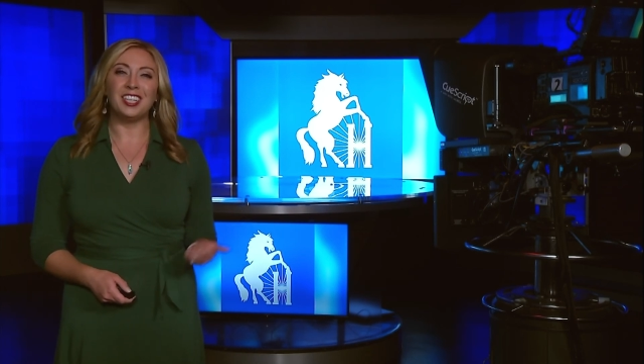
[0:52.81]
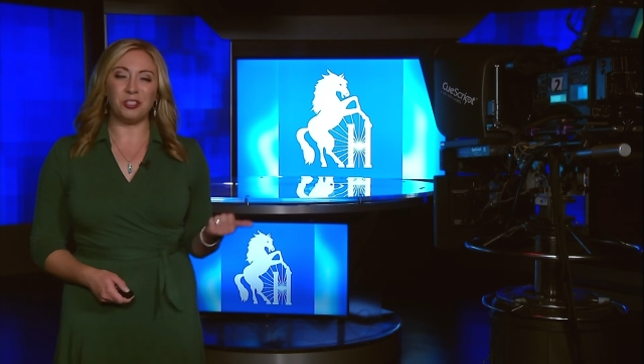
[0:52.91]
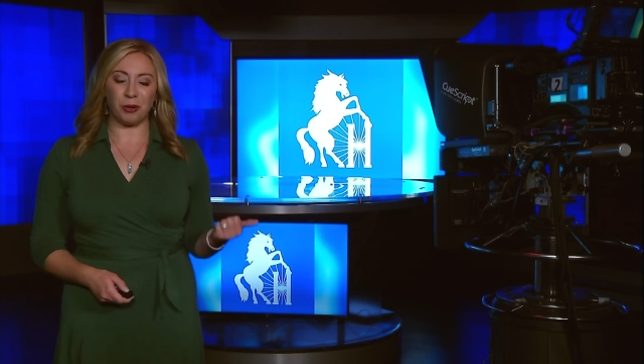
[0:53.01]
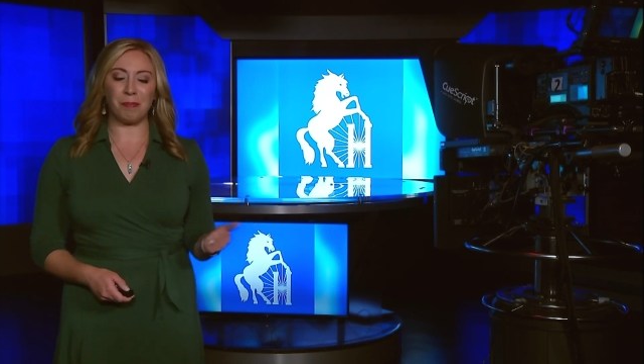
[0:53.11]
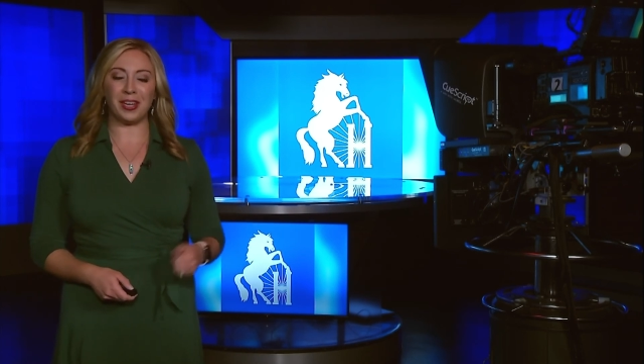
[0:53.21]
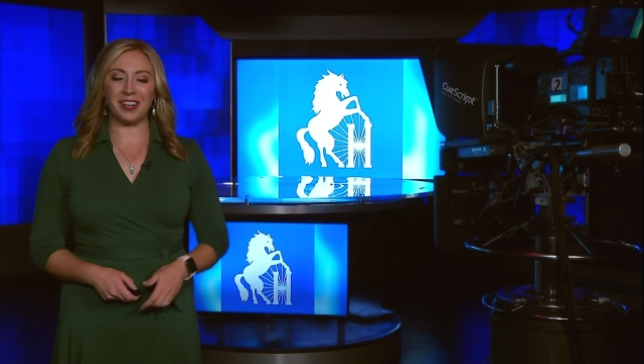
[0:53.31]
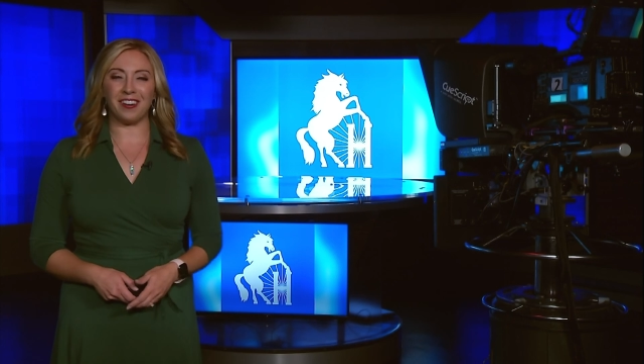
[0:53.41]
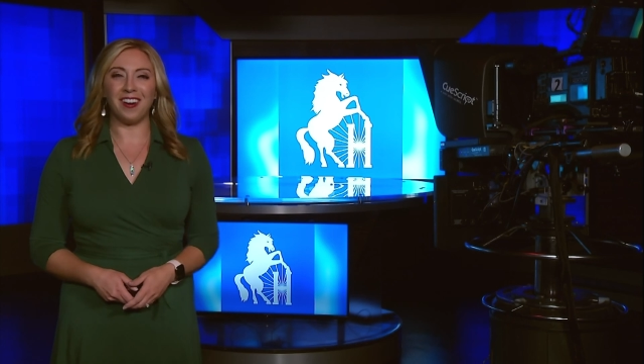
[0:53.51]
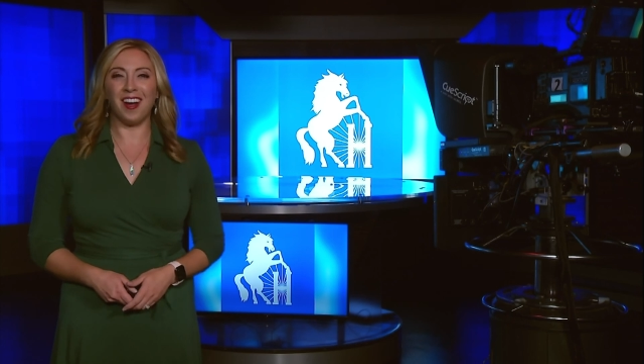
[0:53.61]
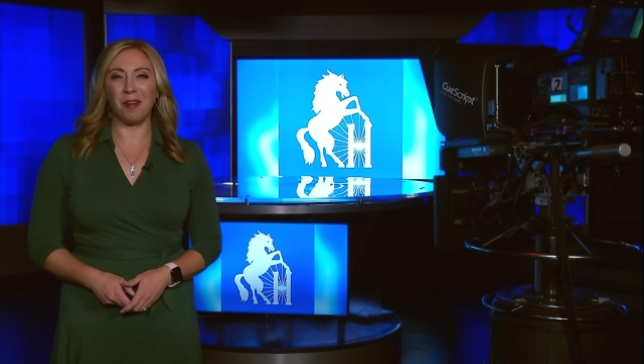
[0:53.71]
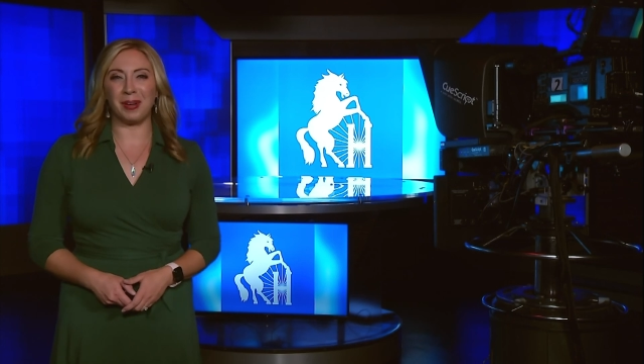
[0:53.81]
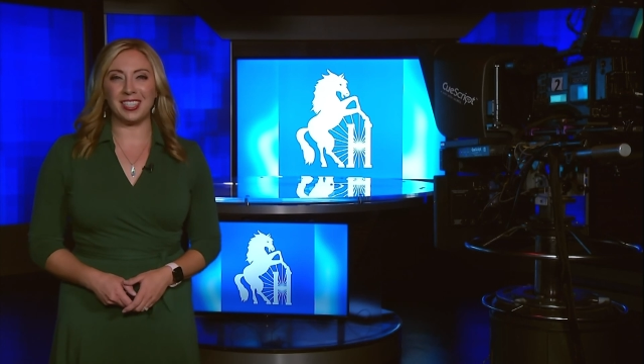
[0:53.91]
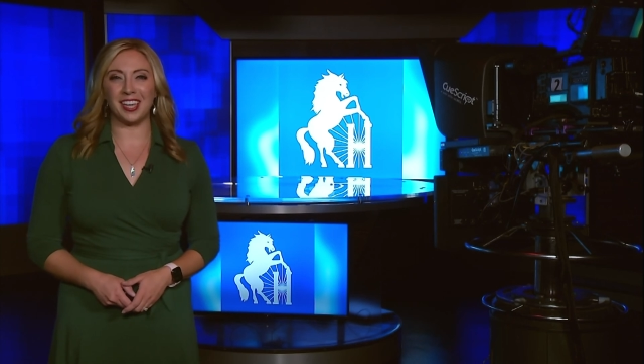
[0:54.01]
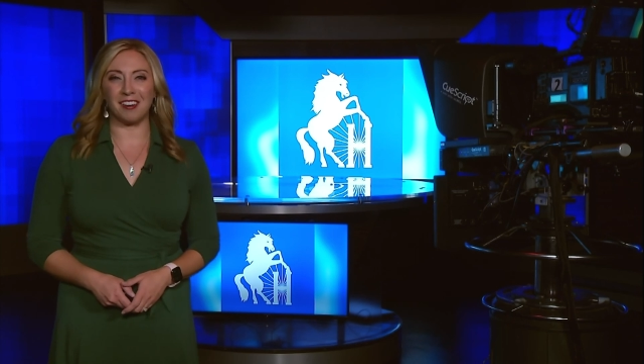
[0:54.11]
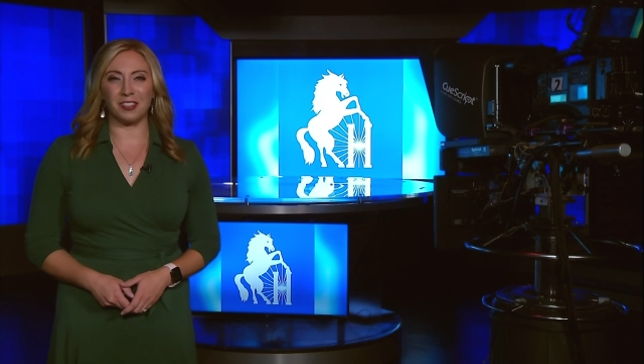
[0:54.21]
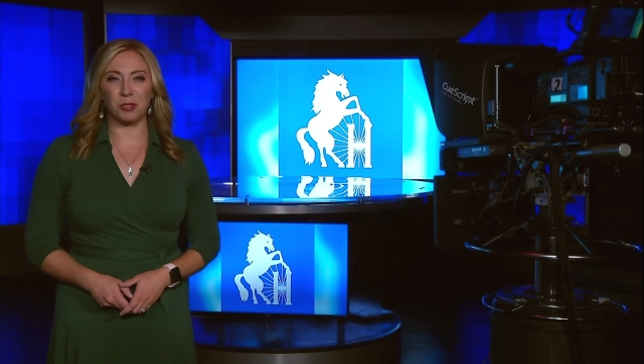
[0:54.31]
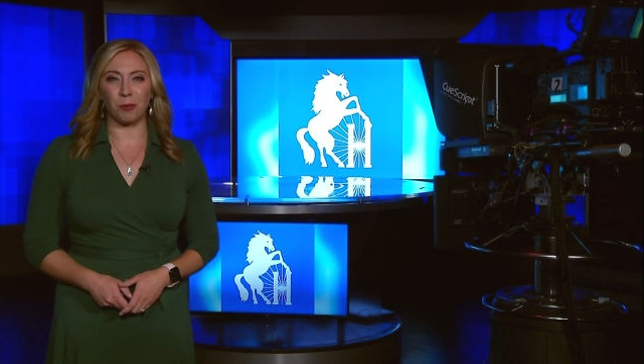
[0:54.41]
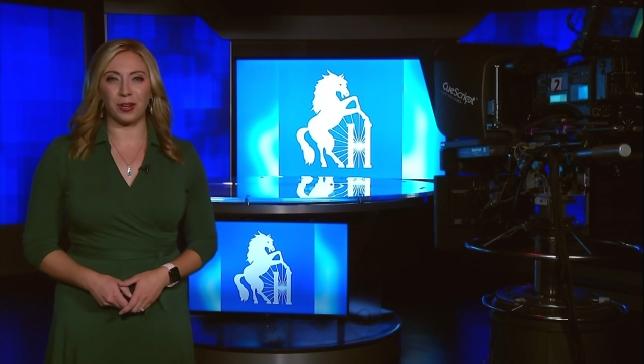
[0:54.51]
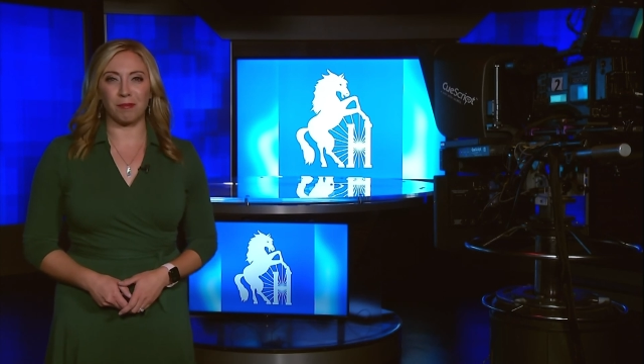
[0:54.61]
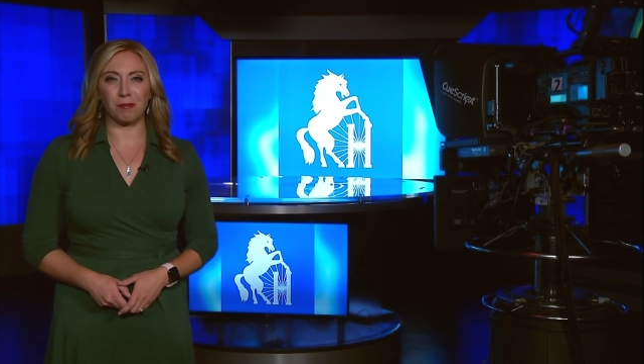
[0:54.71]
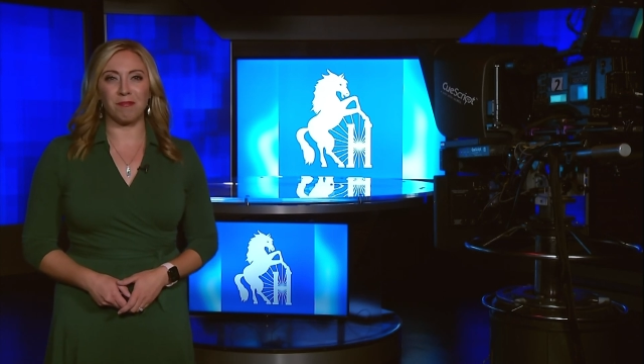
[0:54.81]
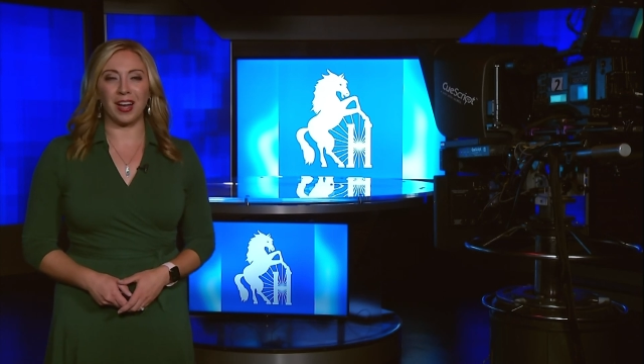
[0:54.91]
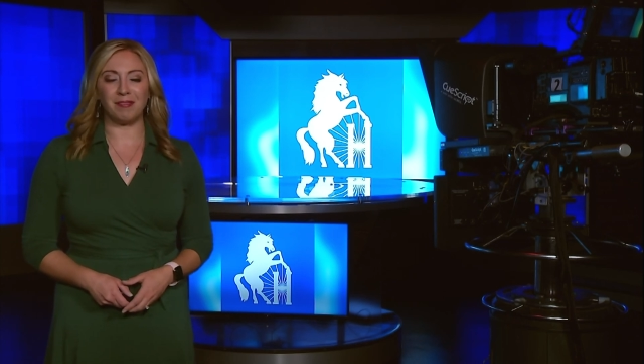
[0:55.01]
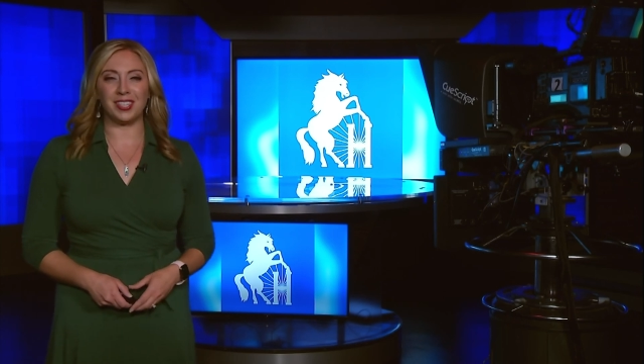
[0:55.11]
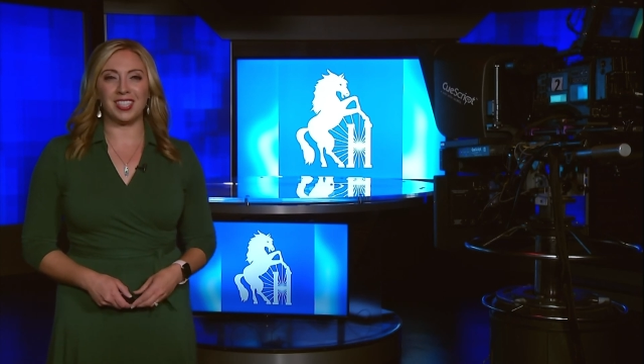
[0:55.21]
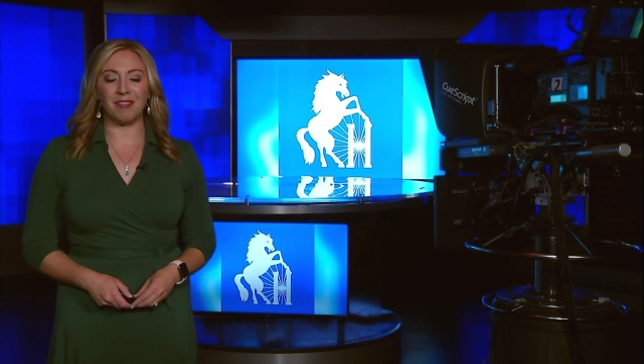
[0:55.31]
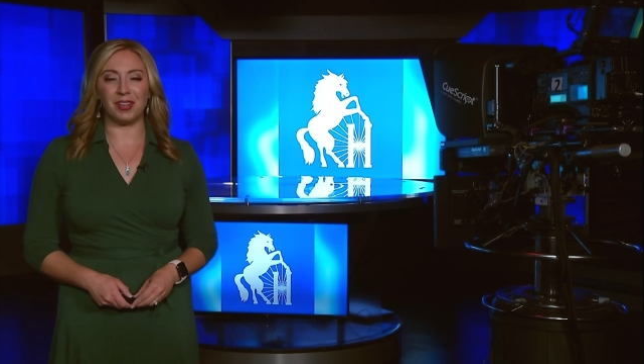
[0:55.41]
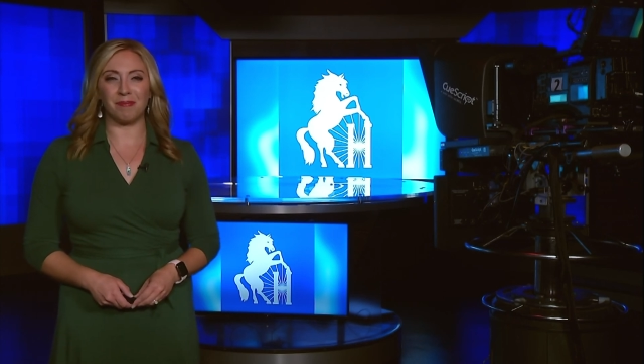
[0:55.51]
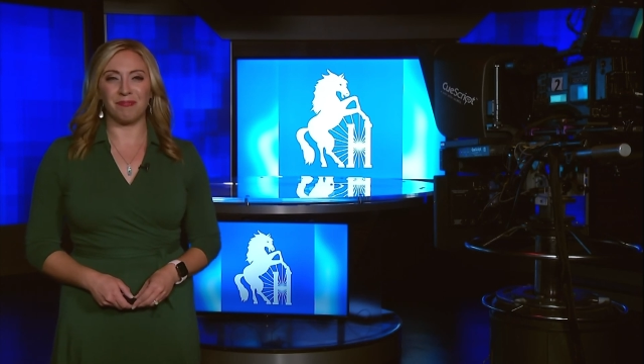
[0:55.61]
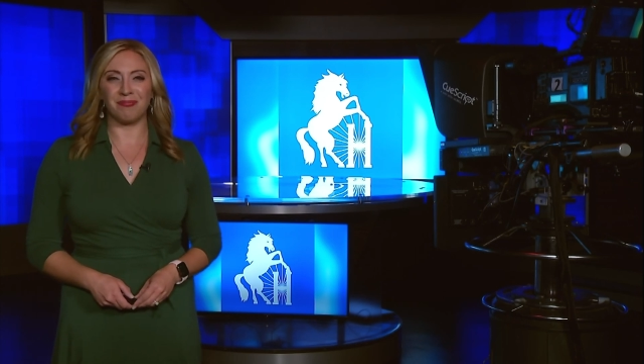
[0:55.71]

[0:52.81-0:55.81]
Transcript: join me here on Montana this morning from 5 to 7.